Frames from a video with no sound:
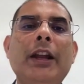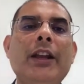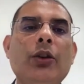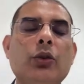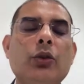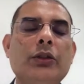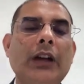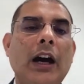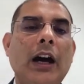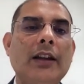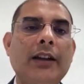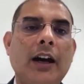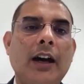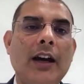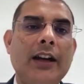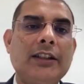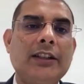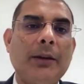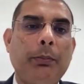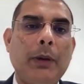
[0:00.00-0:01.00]
use Aadhaar
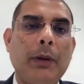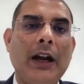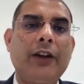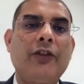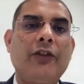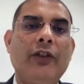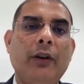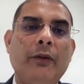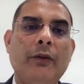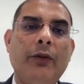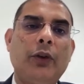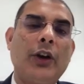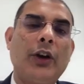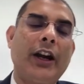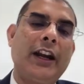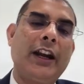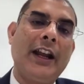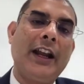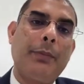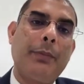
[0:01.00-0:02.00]
as a platform for
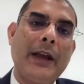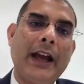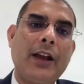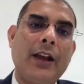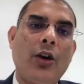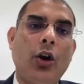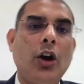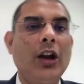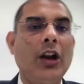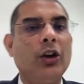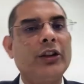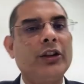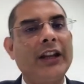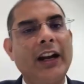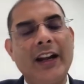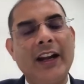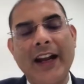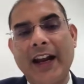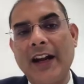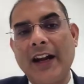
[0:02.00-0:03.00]
an API call,
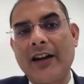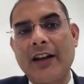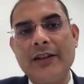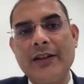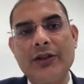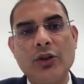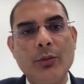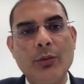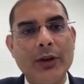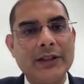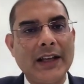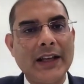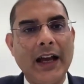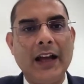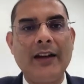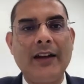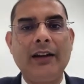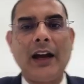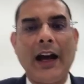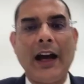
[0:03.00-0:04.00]
authenticate consumers,
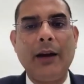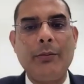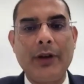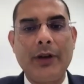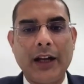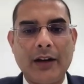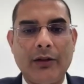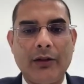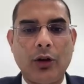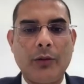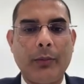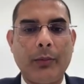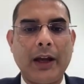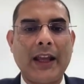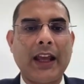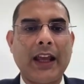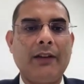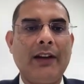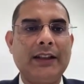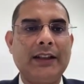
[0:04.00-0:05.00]
and I'm done on my
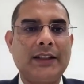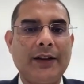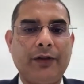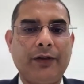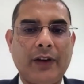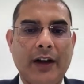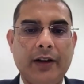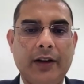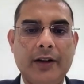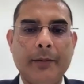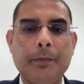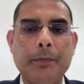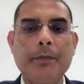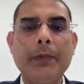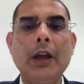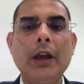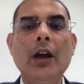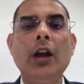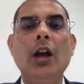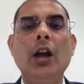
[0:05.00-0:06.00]
KYC front.
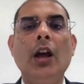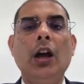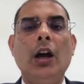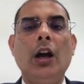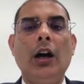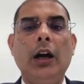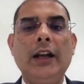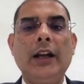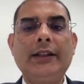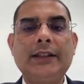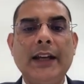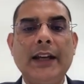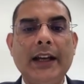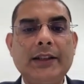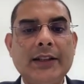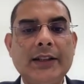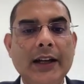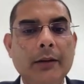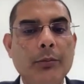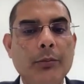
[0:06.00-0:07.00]
It's
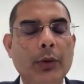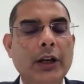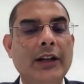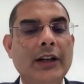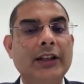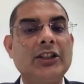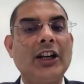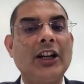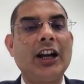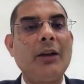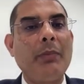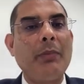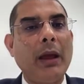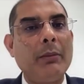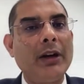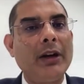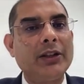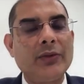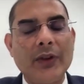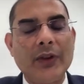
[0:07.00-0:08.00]
a digital
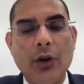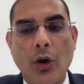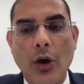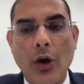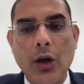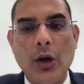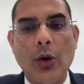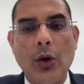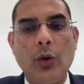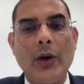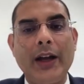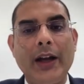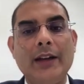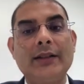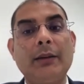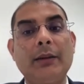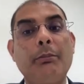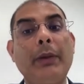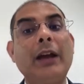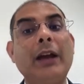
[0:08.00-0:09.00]
payments, we all know, is
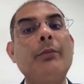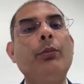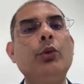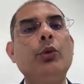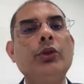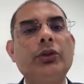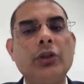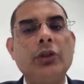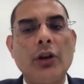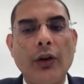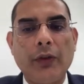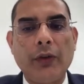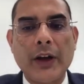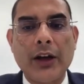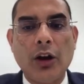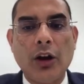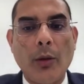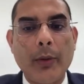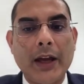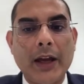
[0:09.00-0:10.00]
a big booster of
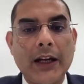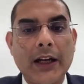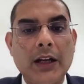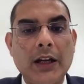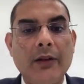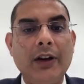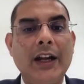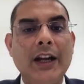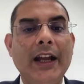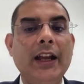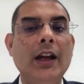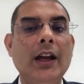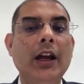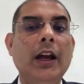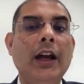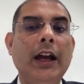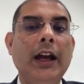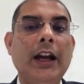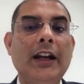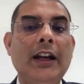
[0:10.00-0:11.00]
economic activity.
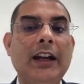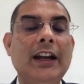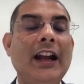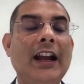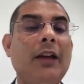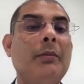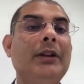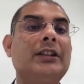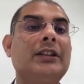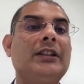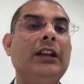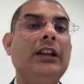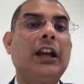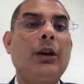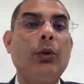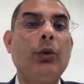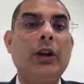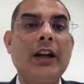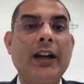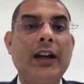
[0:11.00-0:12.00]
It enables
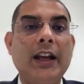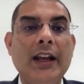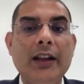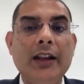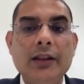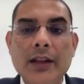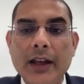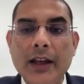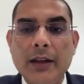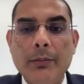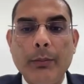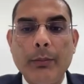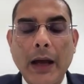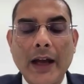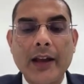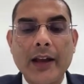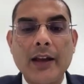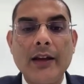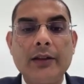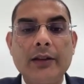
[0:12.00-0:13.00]
liquidity in the
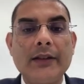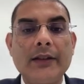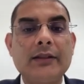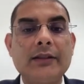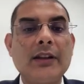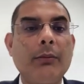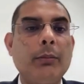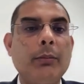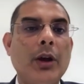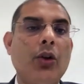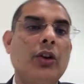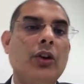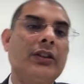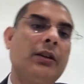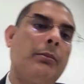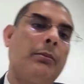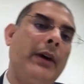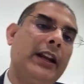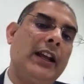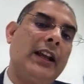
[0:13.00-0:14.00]
banking system because the
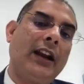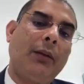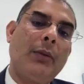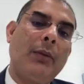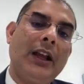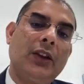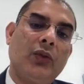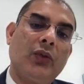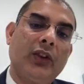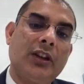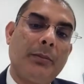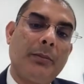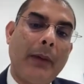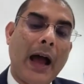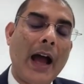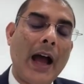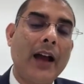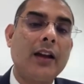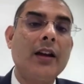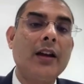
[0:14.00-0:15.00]
money remains with the
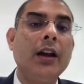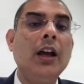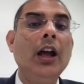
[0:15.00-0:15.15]
bank.